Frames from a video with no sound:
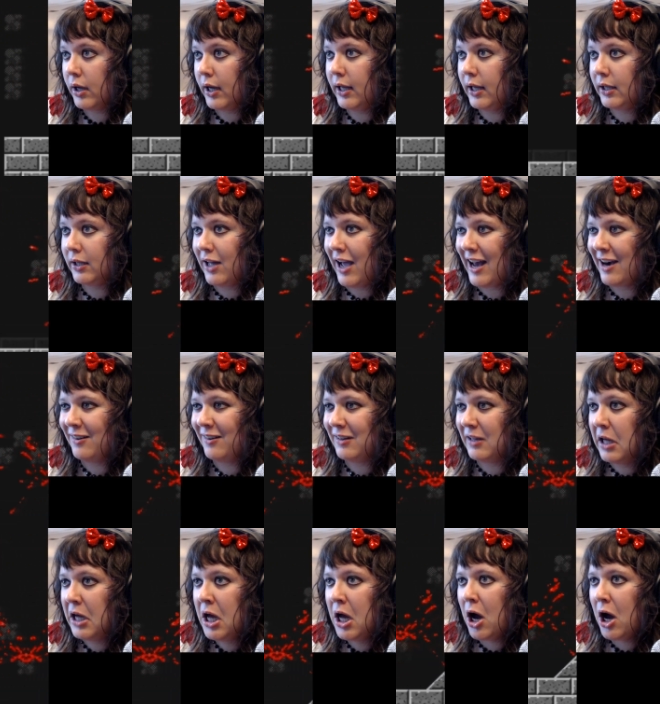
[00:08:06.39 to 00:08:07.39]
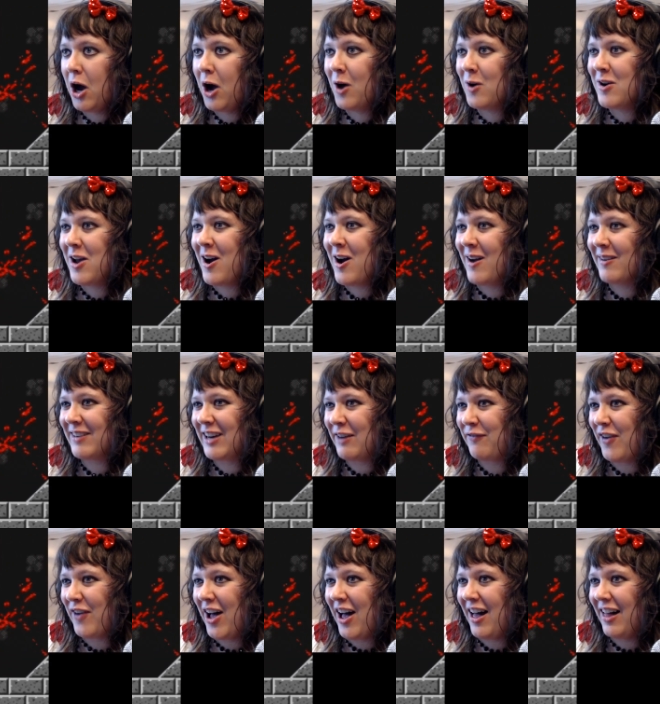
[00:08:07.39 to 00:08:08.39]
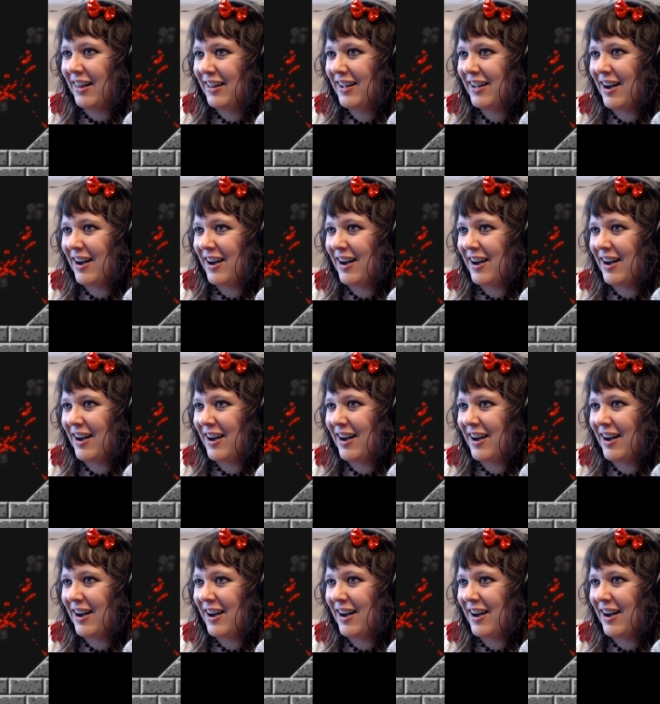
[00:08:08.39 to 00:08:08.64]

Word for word: Hell, I don't... Oh no, I'm gonna fall!